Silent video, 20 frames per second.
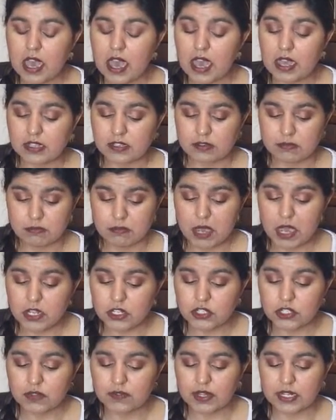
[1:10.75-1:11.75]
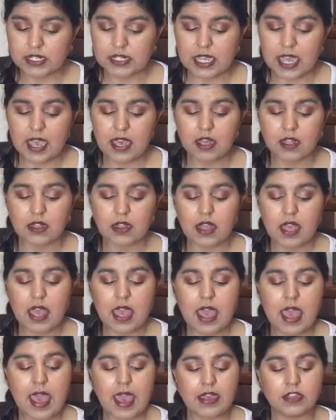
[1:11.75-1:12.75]
as much of a tail
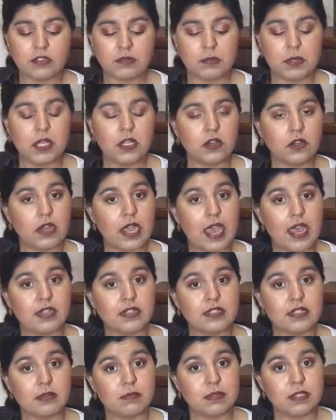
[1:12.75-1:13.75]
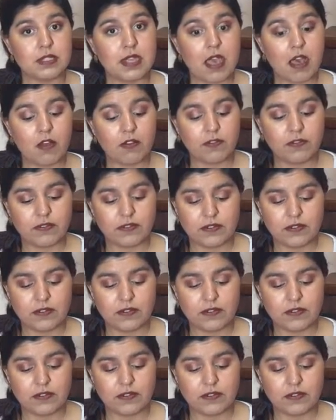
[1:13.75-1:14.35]
as Peter has himself.